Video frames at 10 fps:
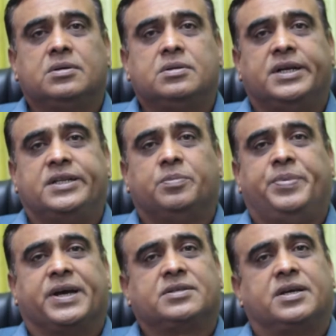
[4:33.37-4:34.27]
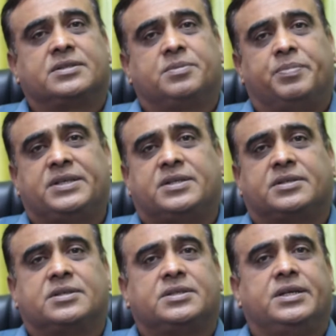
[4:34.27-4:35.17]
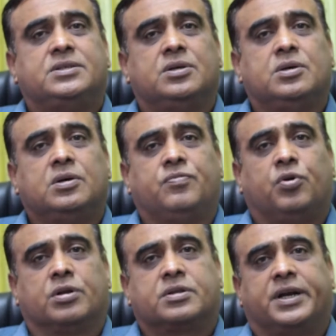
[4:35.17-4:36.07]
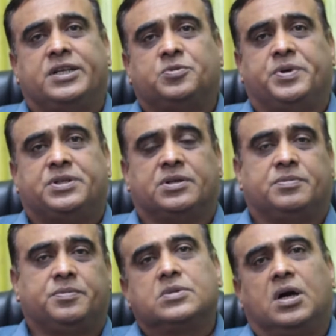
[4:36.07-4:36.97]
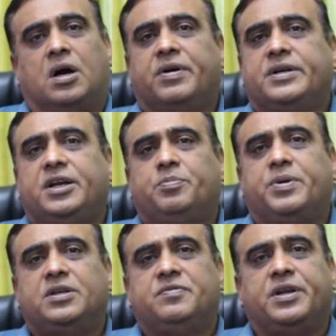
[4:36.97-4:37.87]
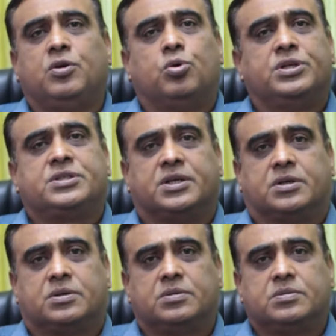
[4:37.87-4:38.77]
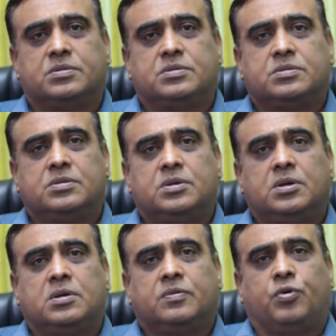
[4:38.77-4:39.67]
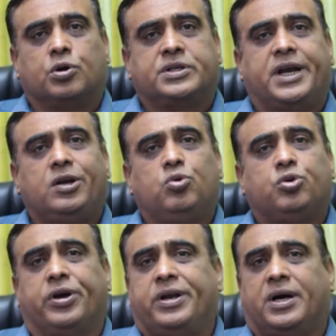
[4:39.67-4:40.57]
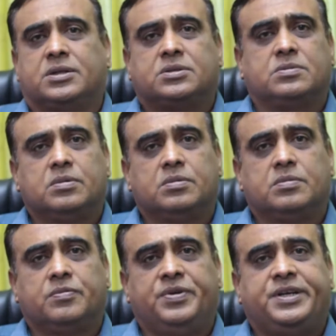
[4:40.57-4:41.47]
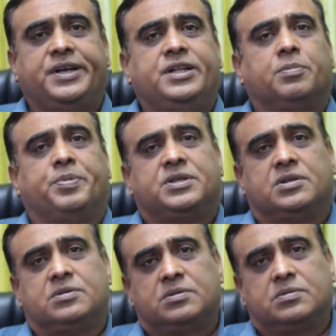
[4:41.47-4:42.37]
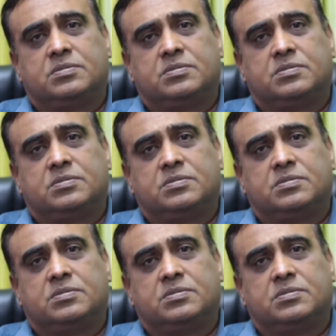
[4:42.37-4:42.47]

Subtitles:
that is the best exercise for arthritic patient. Our treatment is very holistic. For 10 to 12 hours, we treat the patients,